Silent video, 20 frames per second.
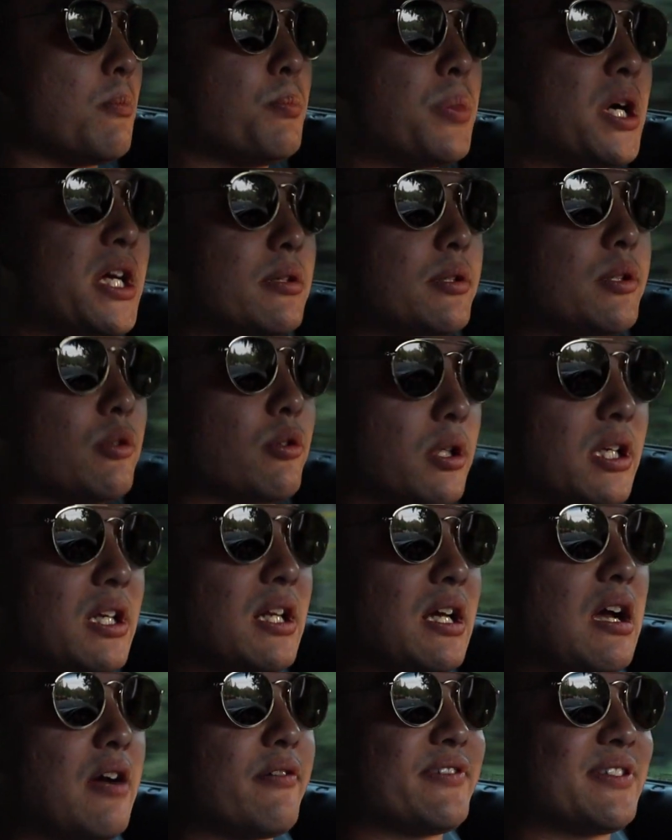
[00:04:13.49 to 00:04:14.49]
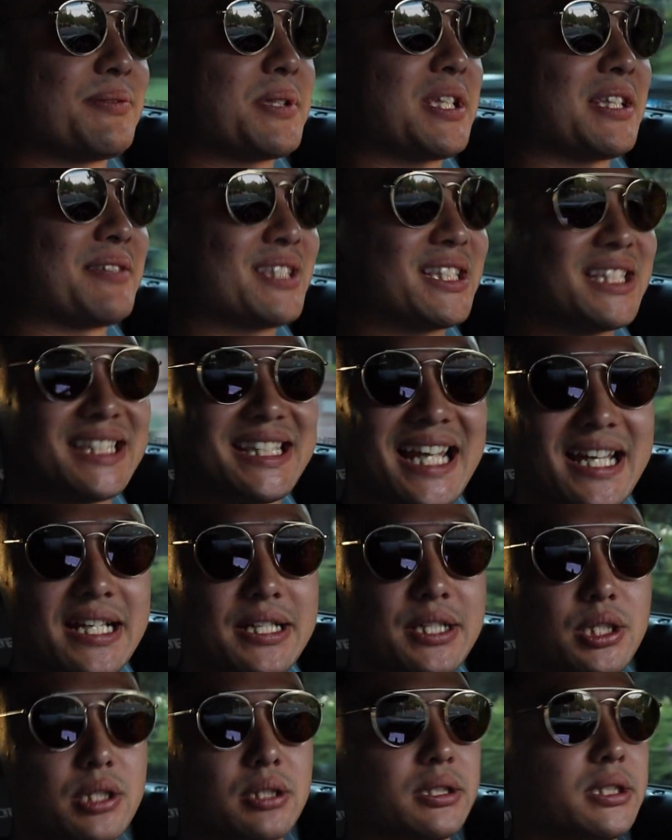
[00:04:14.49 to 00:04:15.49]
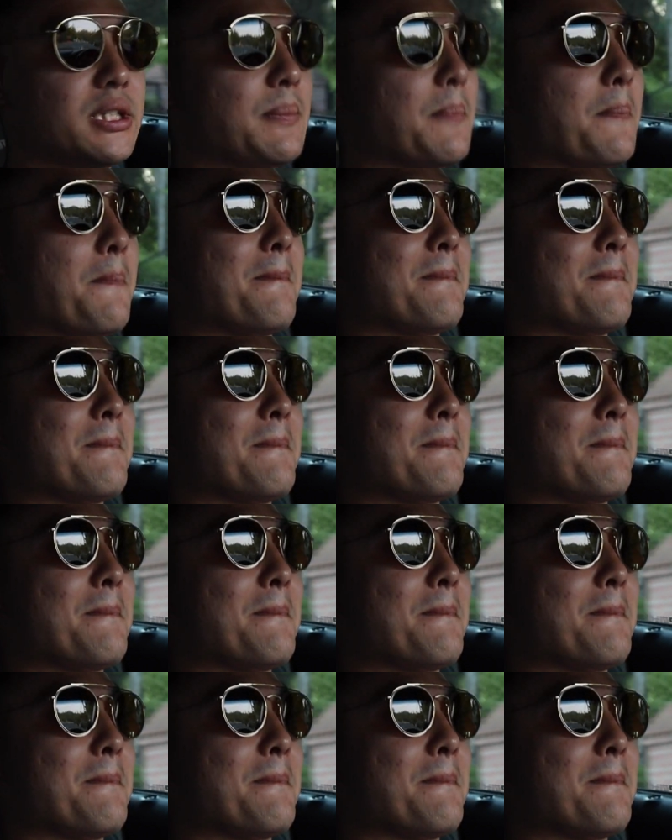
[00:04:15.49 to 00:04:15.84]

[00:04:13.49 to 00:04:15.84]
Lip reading: But you're going to have a substantially,